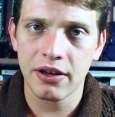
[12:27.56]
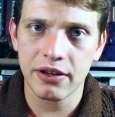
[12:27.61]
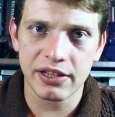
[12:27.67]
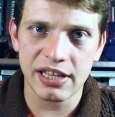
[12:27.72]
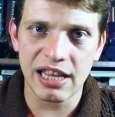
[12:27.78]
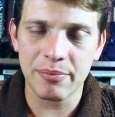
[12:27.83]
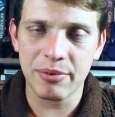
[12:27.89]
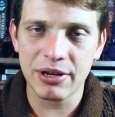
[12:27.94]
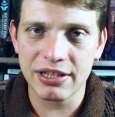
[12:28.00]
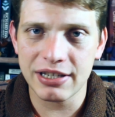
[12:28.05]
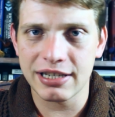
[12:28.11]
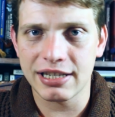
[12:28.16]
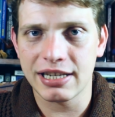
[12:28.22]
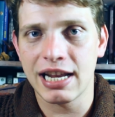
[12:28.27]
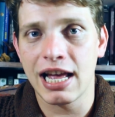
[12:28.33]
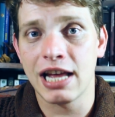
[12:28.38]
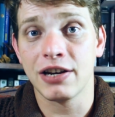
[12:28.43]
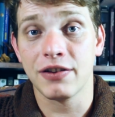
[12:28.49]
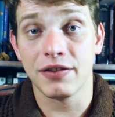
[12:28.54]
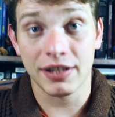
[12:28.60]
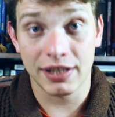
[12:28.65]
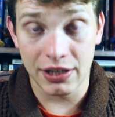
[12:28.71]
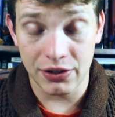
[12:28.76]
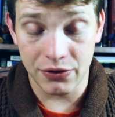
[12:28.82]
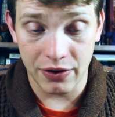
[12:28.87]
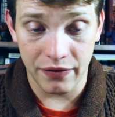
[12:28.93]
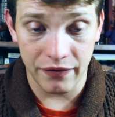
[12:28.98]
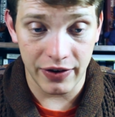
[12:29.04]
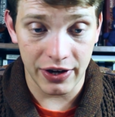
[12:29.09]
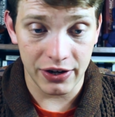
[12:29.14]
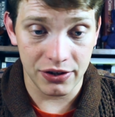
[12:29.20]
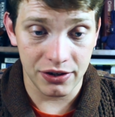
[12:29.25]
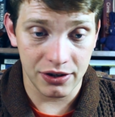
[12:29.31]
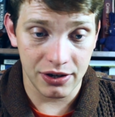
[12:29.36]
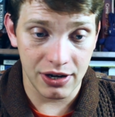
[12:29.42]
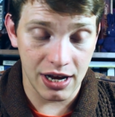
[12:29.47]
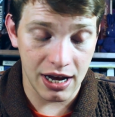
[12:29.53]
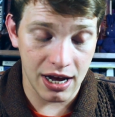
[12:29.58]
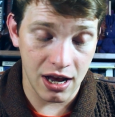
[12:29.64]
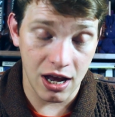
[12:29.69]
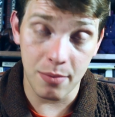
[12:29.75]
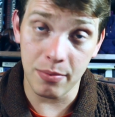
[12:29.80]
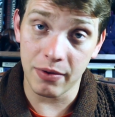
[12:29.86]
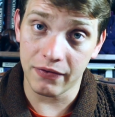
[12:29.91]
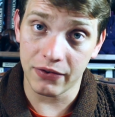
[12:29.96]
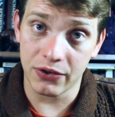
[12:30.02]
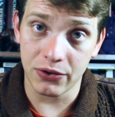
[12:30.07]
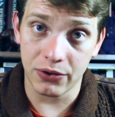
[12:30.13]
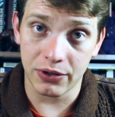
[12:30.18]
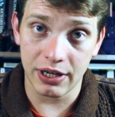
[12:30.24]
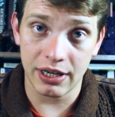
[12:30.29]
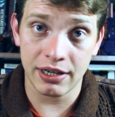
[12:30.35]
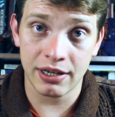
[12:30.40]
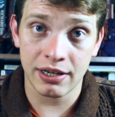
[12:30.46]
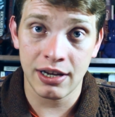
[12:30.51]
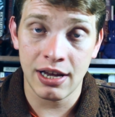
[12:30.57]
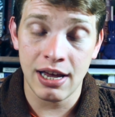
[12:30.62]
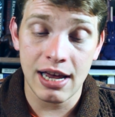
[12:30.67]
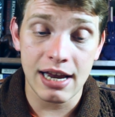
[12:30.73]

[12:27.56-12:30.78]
So that brings us to the end of this history infection. I hope you've enjoyed it.